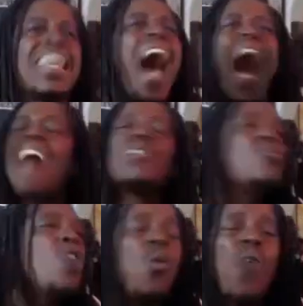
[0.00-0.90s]
I
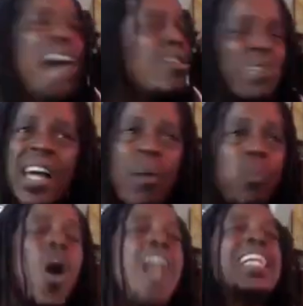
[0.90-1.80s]
don't care
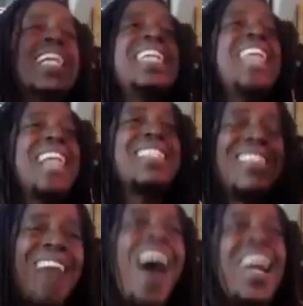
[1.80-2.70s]
what he has
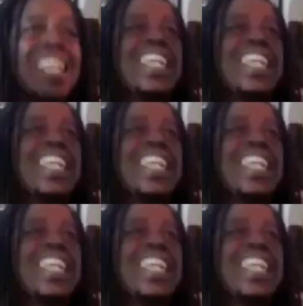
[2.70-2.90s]
done.